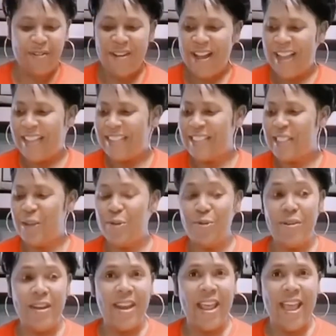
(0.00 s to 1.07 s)
so
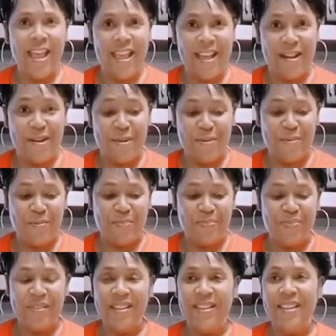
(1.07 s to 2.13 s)
now
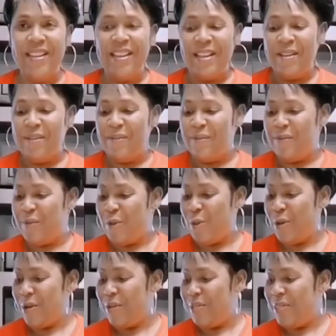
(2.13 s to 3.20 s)

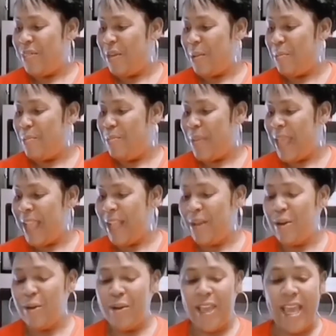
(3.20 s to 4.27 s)
for the big
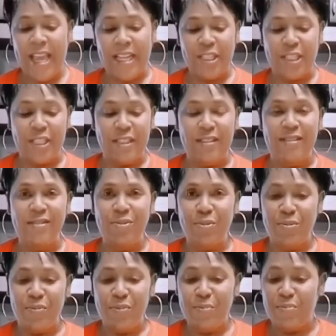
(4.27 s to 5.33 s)
occasion,
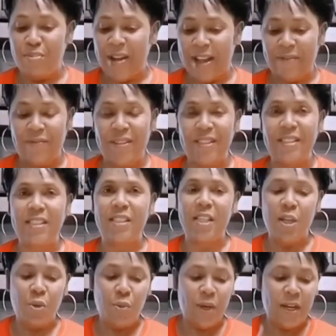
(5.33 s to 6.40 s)
breakfast,
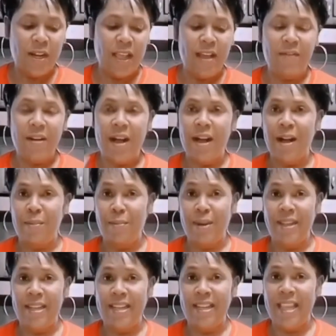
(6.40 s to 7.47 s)
we're gonna have an omelet.
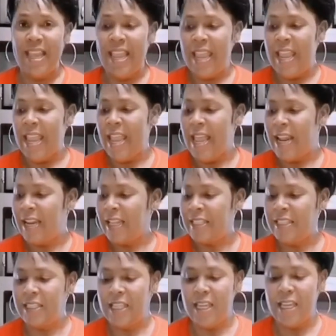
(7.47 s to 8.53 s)
And let's
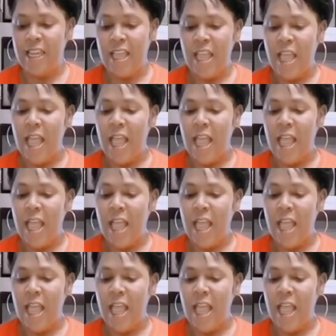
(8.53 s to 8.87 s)
see. And